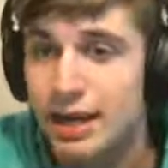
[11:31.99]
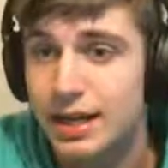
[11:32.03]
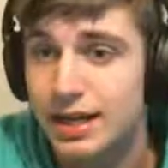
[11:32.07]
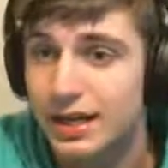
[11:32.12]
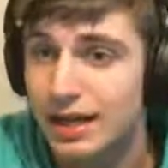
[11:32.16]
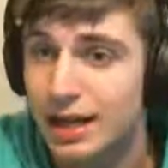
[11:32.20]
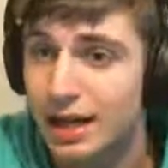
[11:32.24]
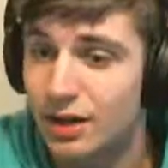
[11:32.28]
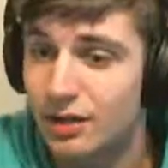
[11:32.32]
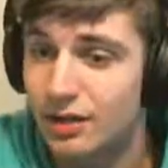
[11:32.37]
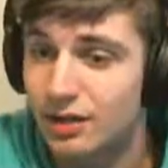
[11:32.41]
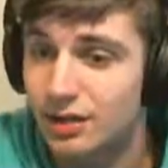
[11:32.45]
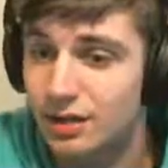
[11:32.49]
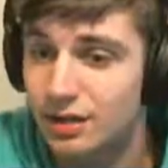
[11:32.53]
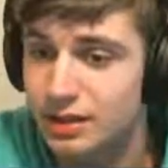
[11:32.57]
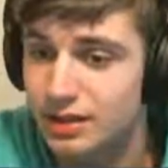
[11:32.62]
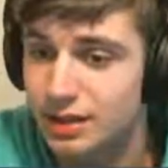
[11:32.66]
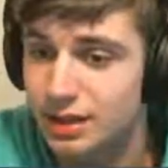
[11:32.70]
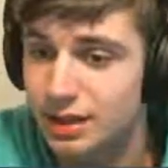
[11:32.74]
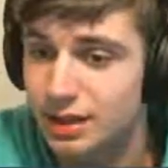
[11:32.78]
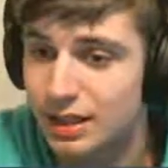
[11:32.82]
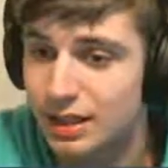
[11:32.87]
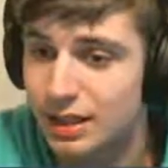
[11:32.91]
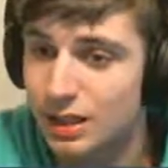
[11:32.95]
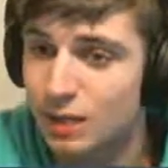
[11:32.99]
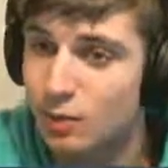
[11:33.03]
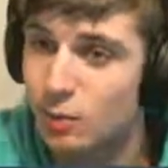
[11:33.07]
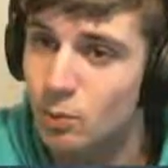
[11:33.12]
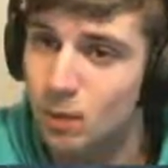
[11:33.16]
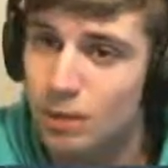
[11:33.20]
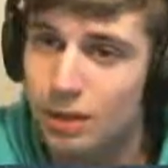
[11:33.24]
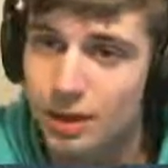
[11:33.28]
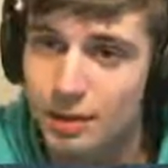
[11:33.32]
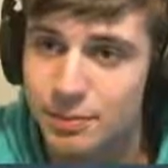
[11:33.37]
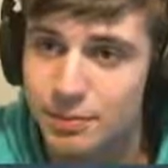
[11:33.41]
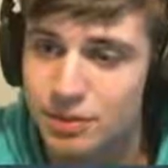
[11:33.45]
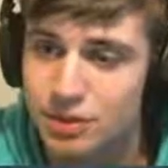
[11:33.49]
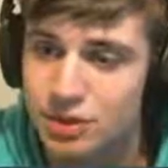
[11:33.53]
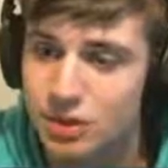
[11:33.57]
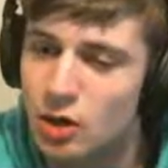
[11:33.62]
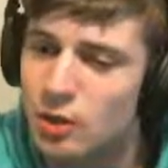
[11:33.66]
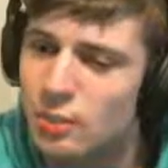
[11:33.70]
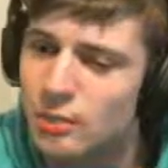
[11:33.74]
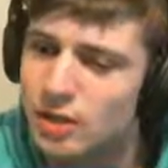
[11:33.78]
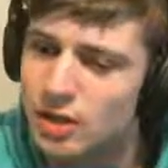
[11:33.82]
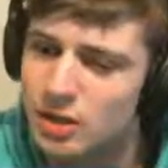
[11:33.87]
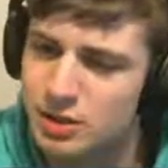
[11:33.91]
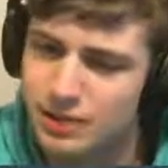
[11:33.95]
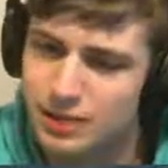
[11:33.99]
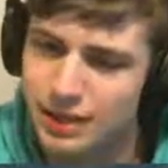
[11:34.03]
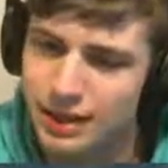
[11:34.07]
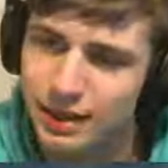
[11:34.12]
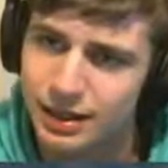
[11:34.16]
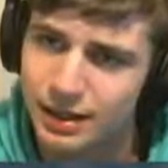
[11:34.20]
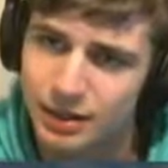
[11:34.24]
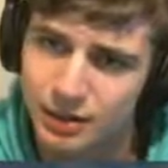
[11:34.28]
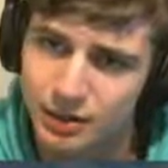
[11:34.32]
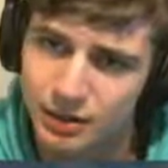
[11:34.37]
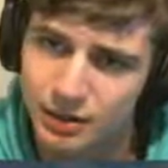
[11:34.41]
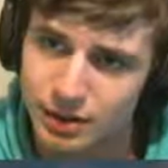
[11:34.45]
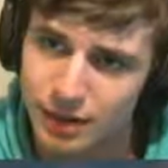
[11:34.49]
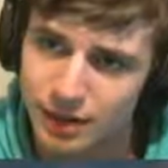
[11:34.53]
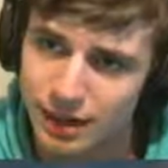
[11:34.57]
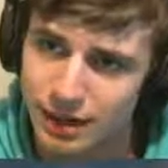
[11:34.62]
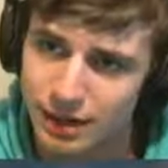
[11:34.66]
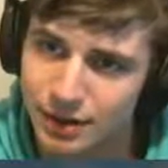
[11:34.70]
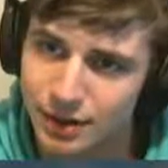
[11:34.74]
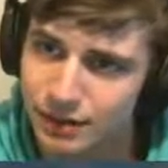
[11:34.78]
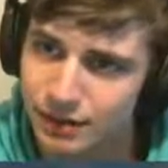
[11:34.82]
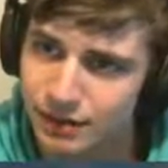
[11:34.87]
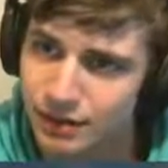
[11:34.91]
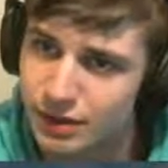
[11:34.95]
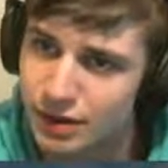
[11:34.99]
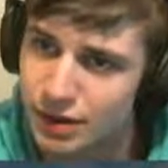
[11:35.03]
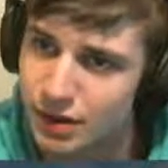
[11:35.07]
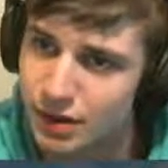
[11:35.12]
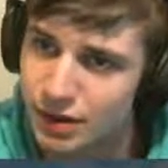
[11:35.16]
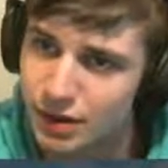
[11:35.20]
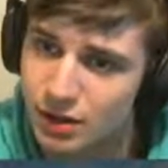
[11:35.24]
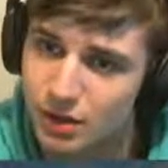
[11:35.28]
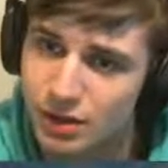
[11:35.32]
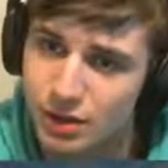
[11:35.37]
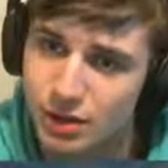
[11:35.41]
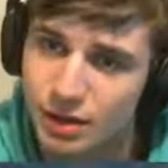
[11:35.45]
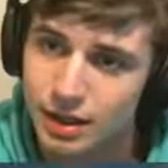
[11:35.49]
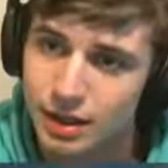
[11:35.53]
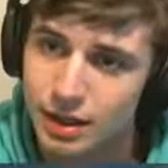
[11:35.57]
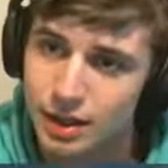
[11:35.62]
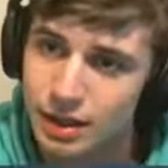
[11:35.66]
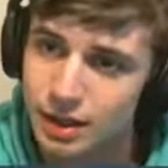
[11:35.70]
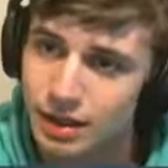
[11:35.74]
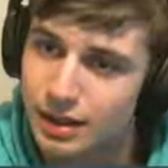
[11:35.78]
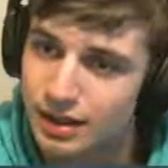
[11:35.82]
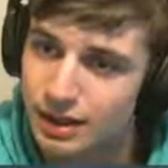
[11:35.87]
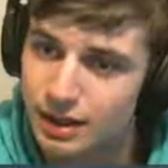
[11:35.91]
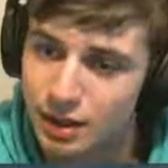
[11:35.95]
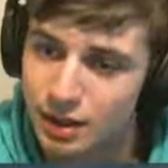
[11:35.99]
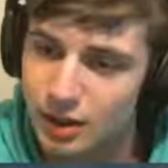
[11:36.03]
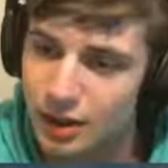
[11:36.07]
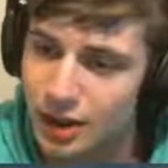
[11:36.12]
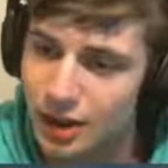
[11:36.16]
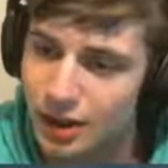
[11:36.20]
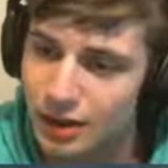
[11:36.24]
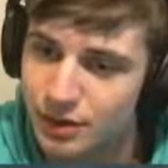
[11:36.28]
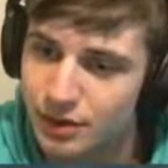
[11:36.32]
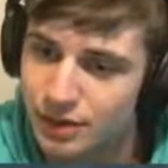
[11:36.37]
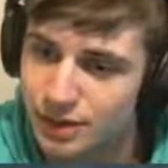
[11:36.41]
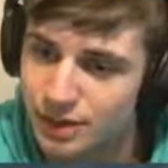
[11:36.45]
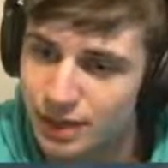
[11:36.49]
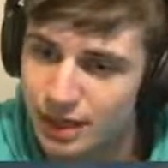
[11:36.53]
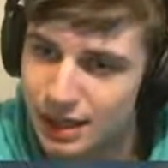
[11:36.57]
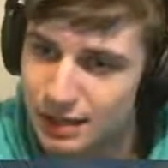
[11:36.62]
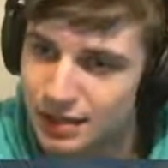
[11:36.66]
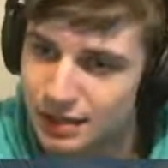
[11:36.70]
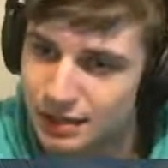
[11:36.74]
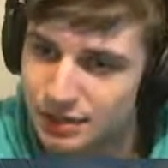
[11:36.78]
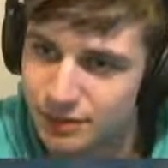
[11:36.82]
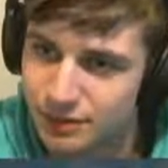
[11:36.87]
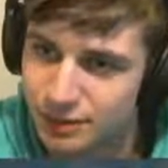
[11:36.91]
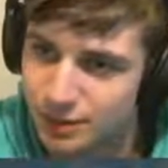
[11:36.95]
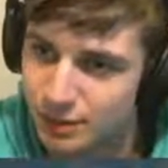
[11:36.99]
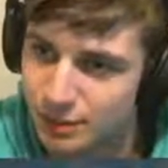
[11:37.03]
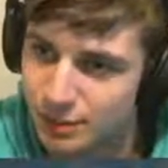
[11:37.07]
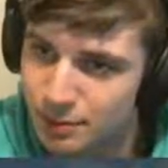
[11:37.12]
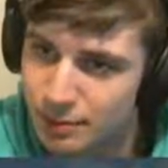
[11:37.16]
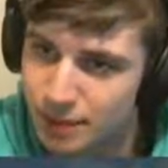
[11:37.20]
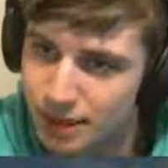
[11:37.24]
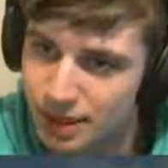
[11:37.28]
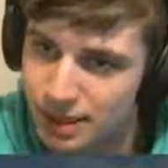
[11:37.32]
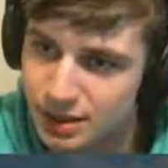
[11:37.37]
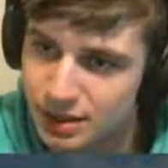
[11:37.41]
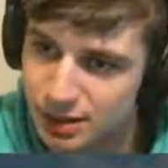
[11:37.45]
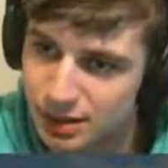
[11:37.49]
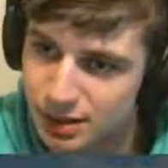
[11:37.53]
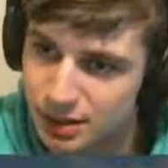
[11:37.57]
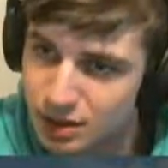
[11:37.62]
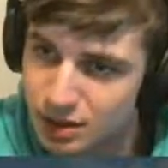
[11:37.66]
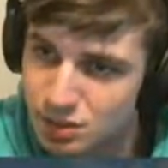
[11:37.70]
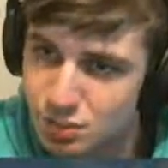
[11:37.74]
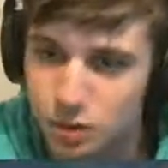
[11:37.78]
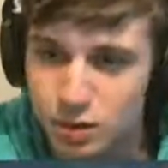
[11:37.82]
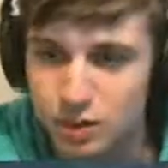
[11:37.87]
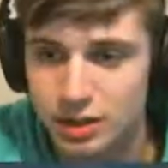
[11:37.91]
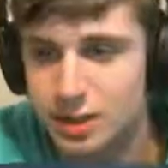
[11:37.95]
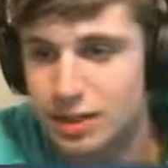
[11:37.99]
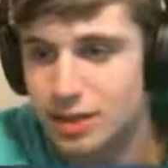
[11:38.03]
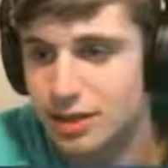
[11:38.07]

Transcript: Now, you see here, we're up so much mana, dude. Like, I don't even know, like, how this guy is even going to be possible, because we're